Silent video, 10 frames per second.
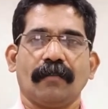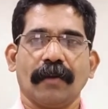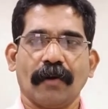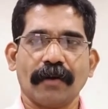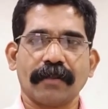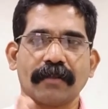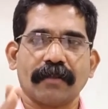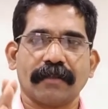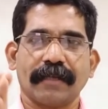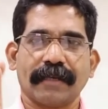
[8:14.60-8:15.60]
because
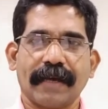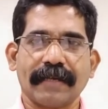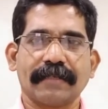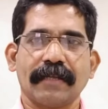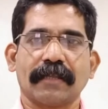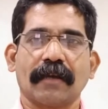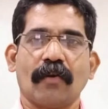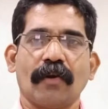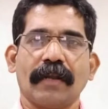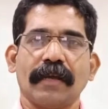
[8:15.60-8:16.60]
the cash
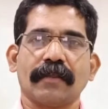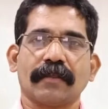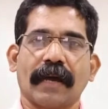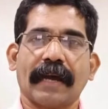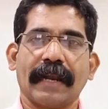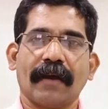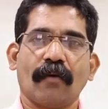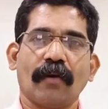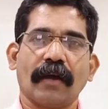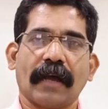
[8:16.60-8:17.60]
discount is
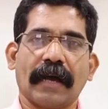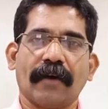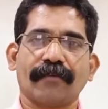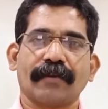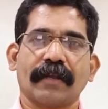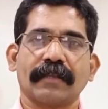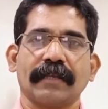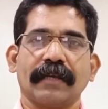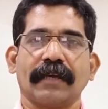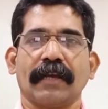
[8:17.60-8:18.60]
allowed after
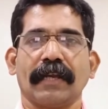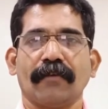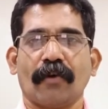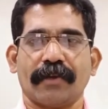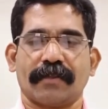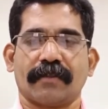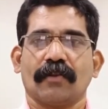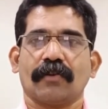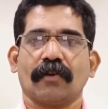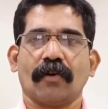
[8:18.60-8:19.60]
the invoice.
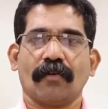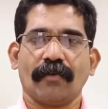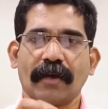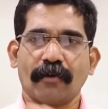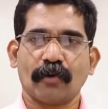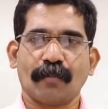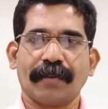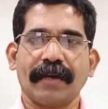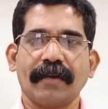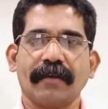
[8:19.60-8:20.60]
So we have to
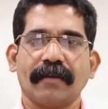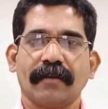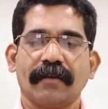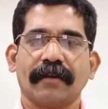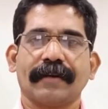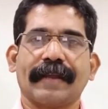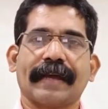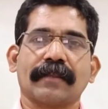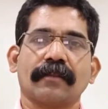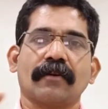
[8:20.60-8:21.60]
pay
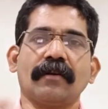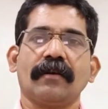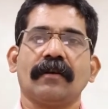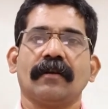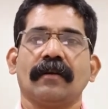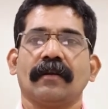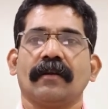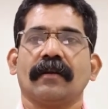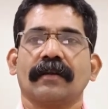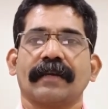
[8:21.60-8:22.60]
taxes on
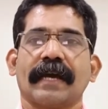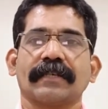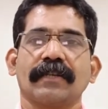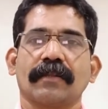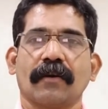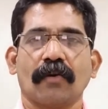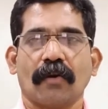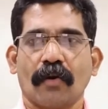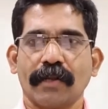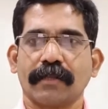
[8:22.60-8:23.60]
cash
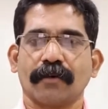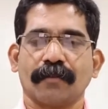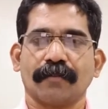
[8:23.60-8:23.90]
discount also.